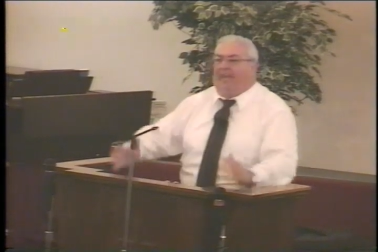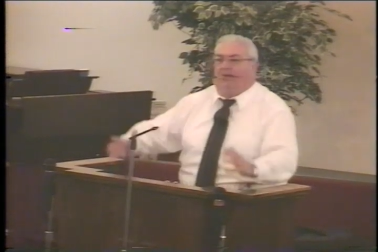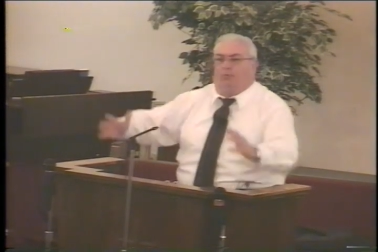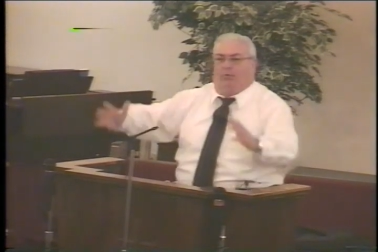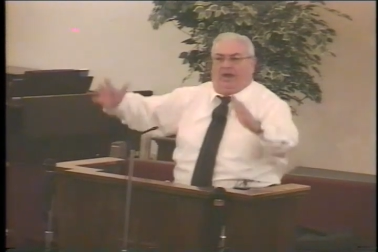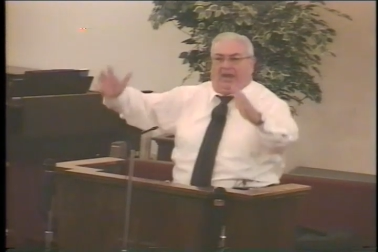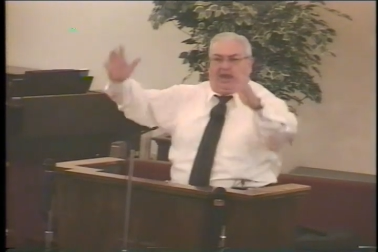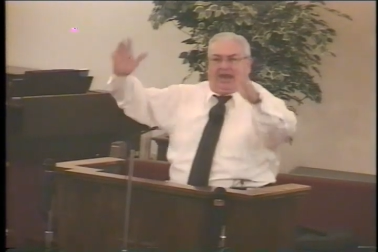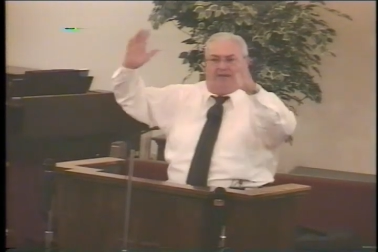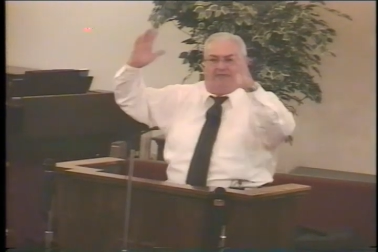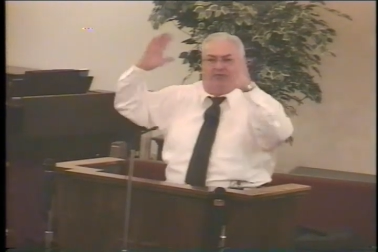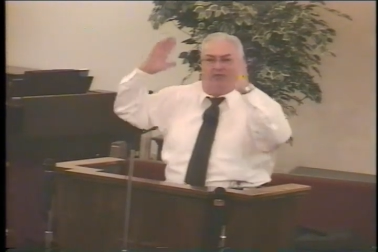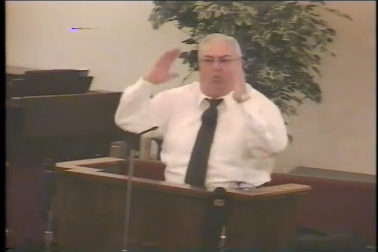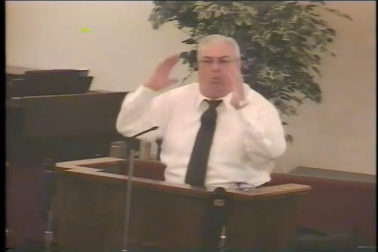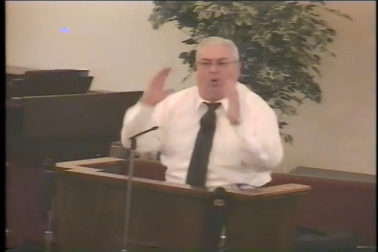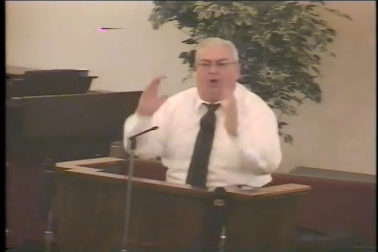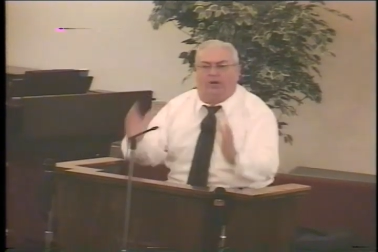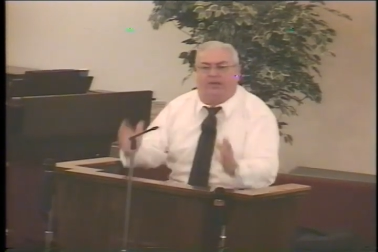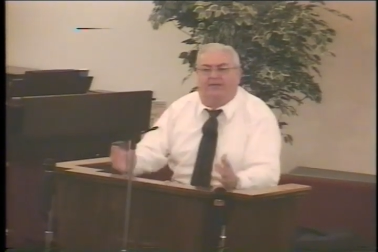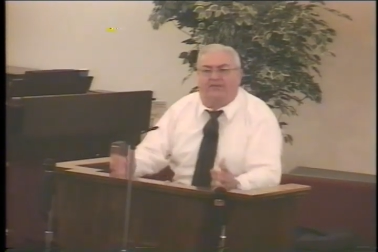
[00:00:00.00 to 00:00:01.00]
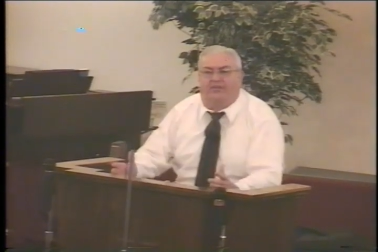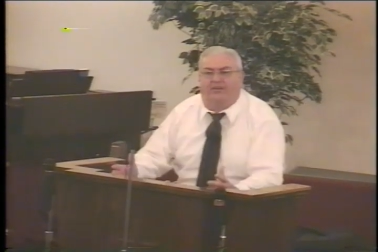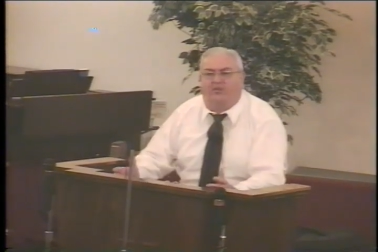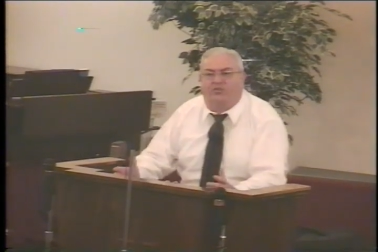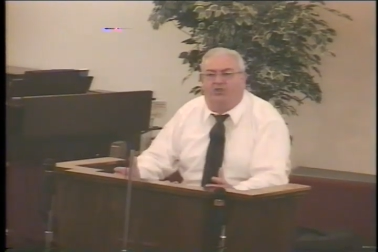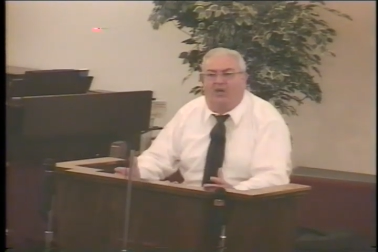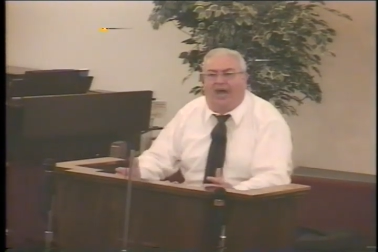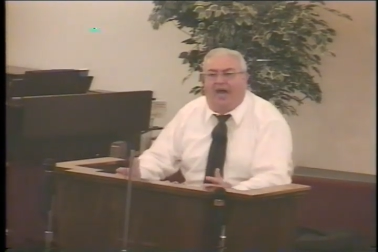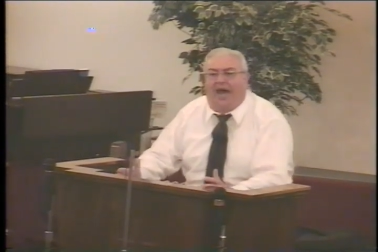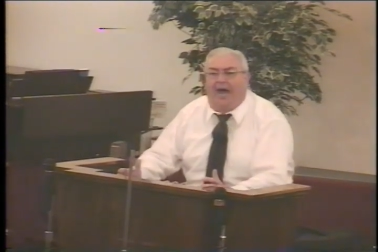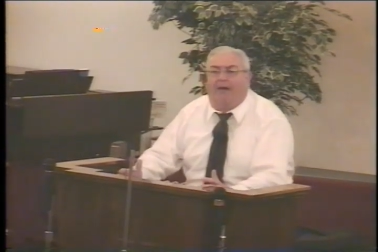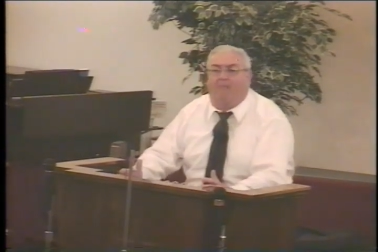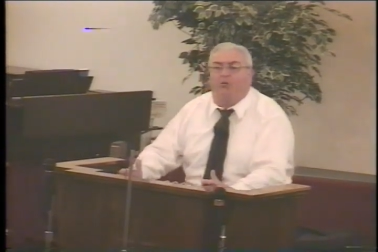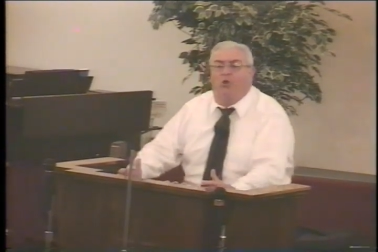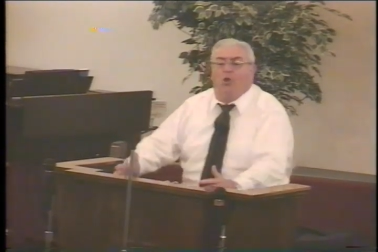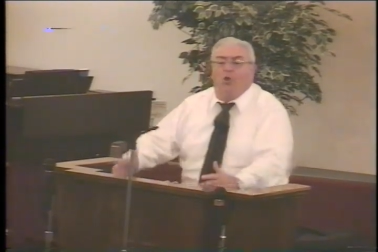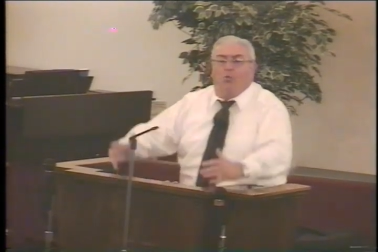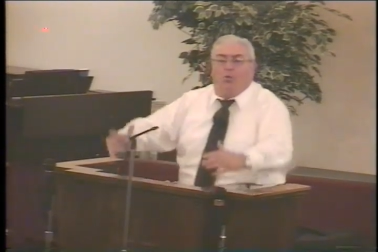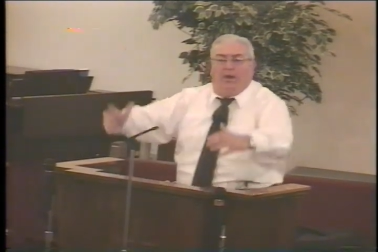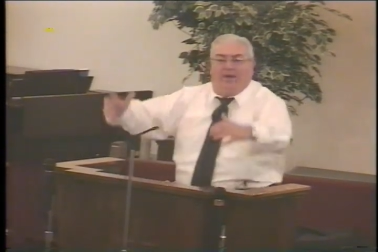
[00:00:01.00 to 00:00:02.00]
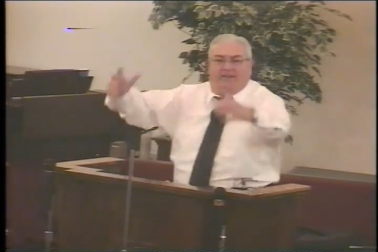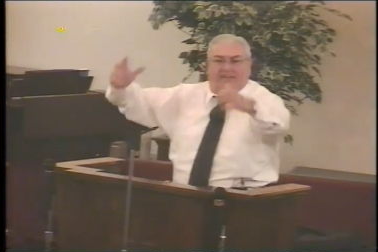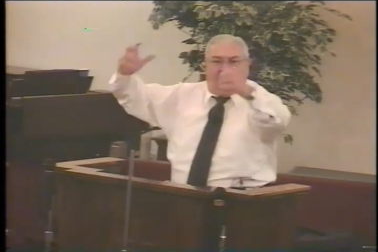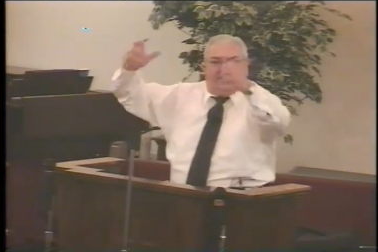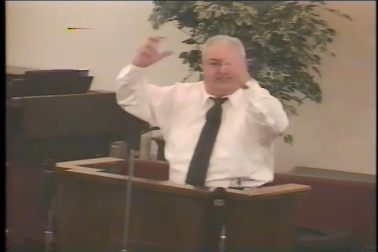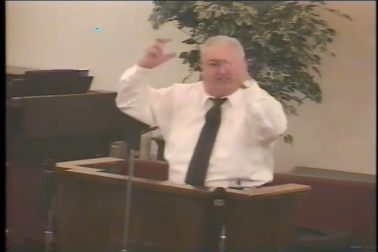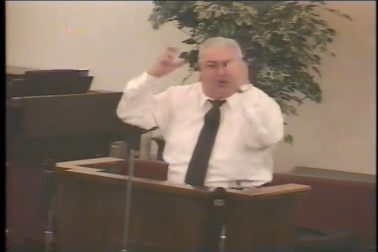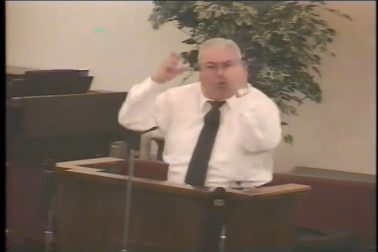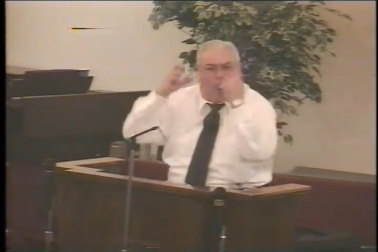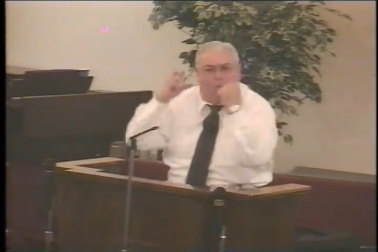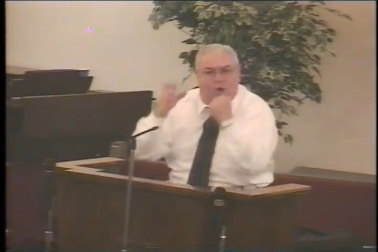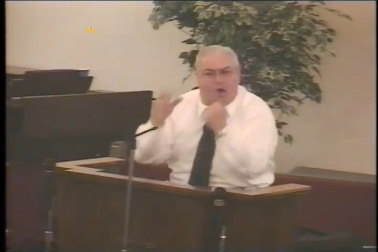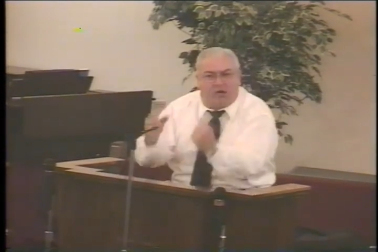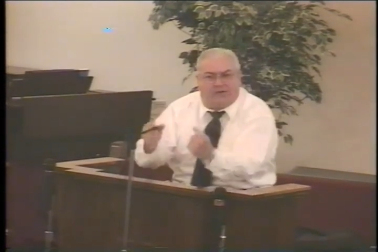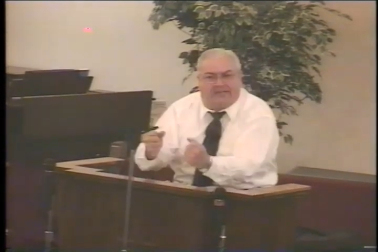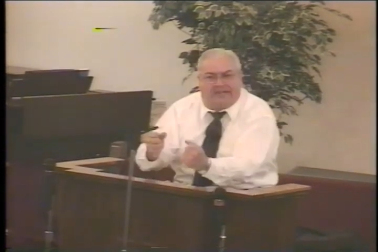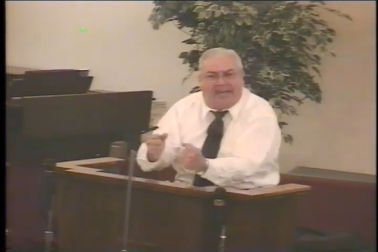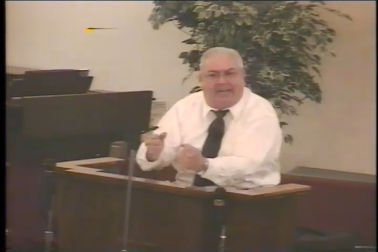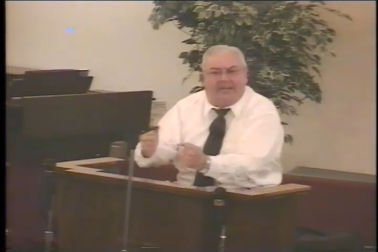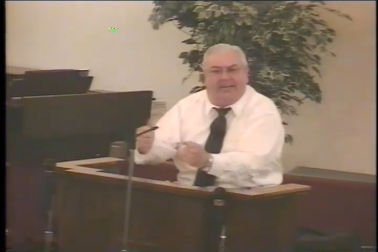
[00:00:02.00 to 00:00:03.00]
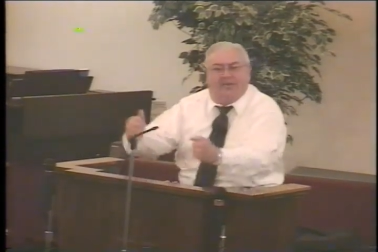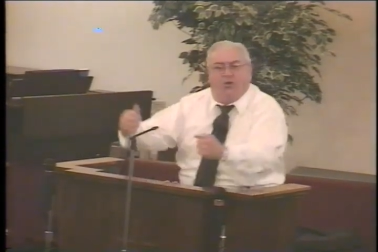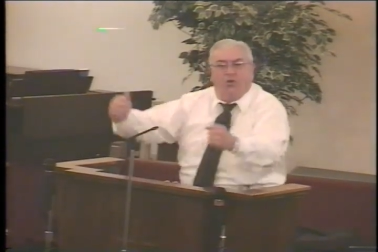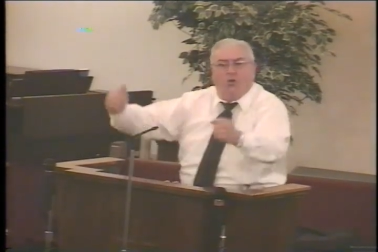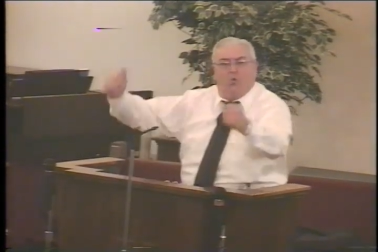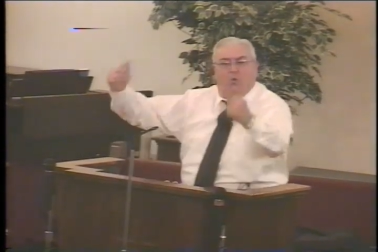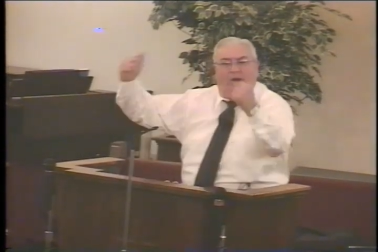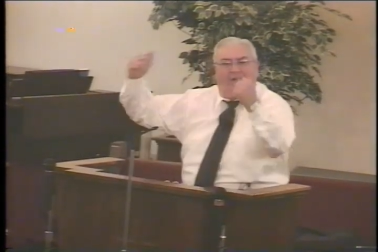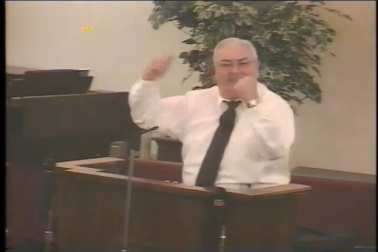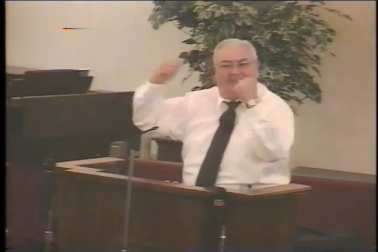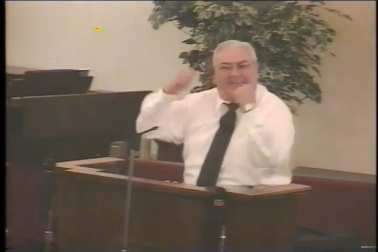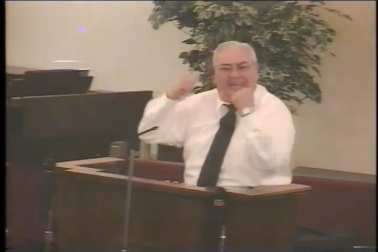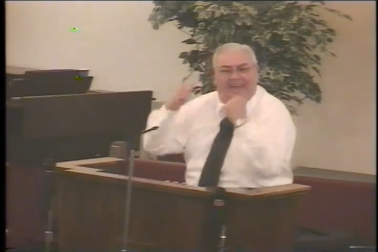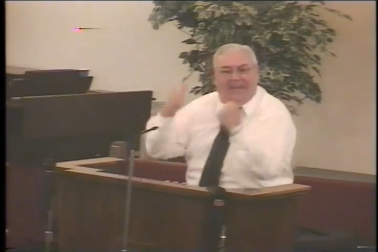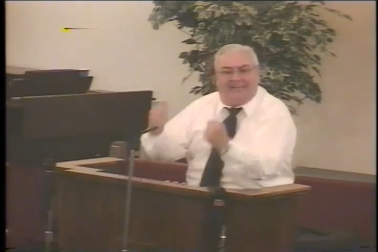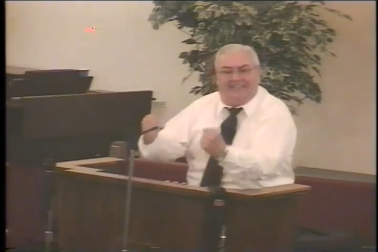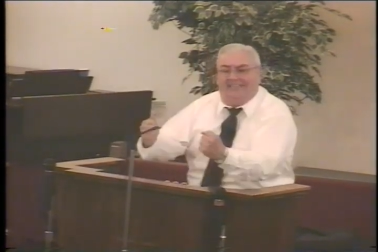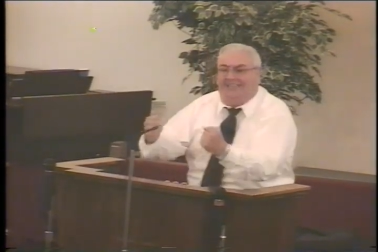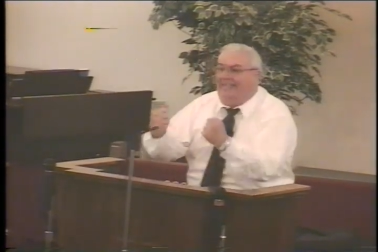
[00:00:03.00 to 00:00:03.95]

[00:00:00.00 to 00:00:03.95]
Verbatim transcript: And we have to work at the job. We got to work at it. We can't